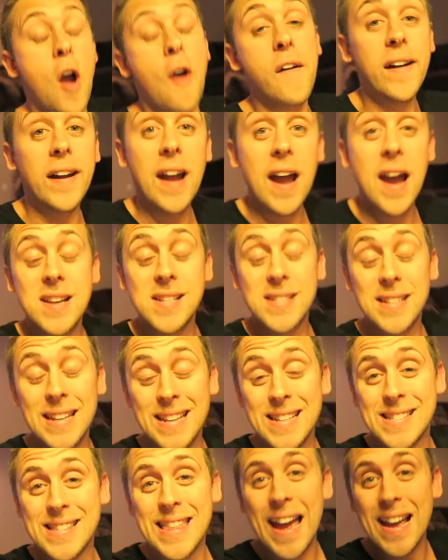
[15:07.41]
All right, guys,
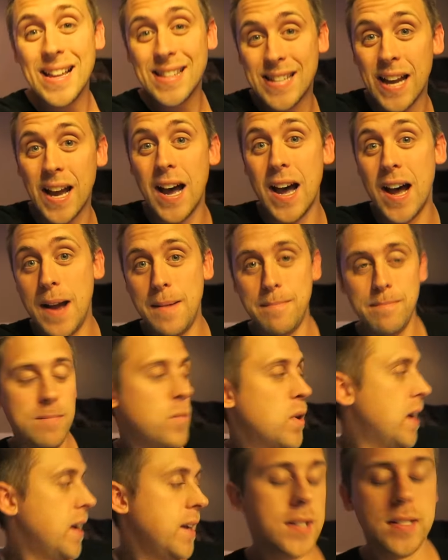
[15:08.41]
it is that
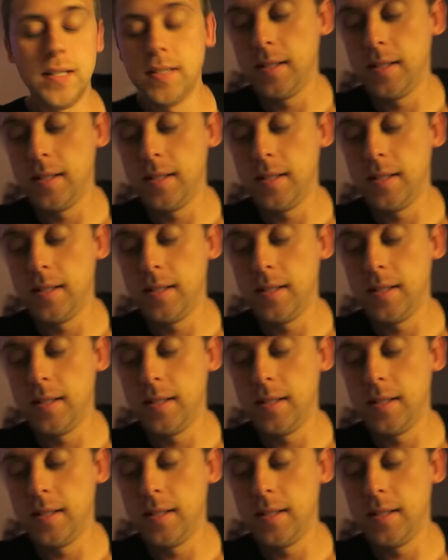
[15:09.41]
time. Wait,